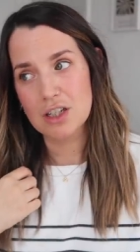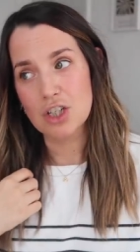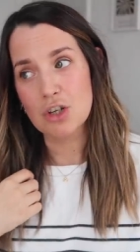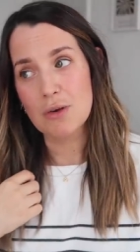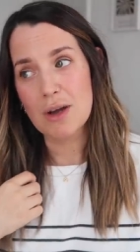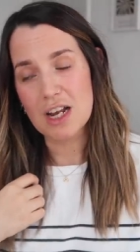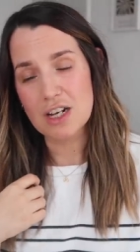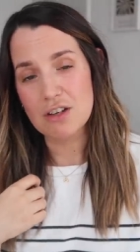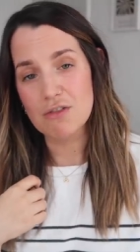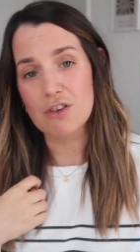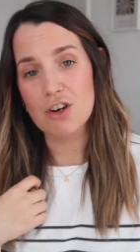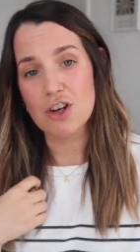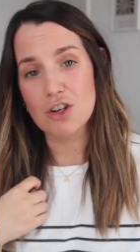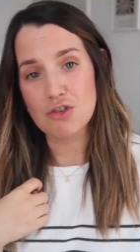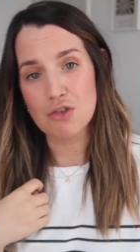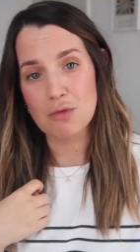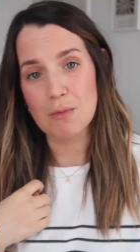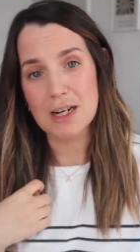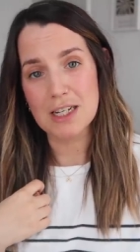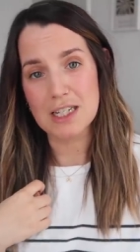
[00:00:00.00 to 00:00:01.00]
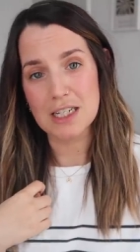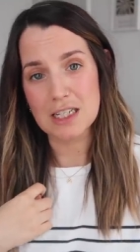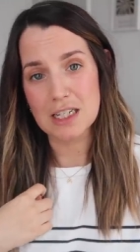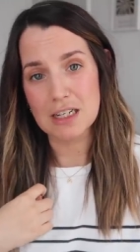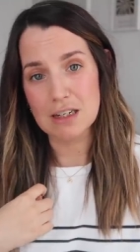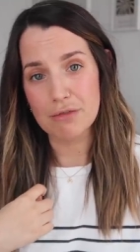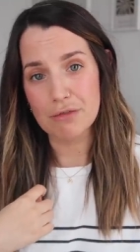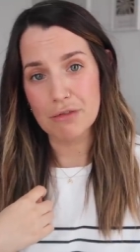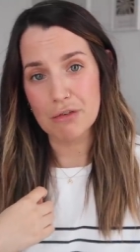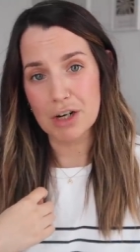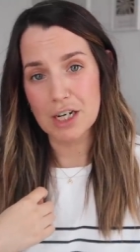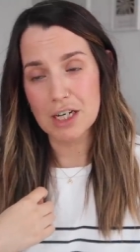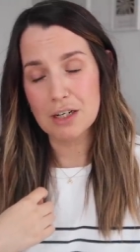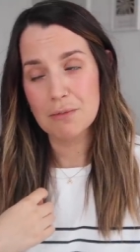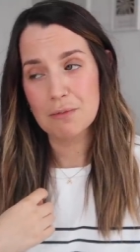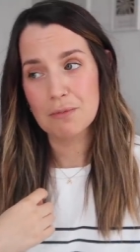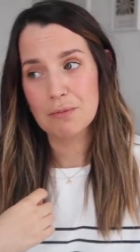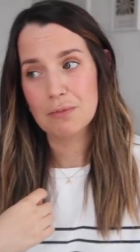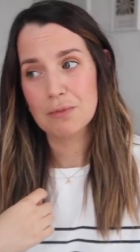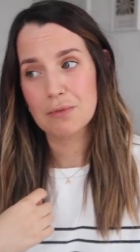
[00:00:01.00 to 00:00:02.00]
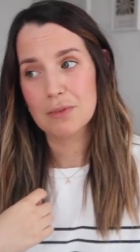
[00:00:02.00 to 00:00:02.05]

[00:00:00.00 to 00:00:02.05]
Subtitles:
you had a very traumatic delivery.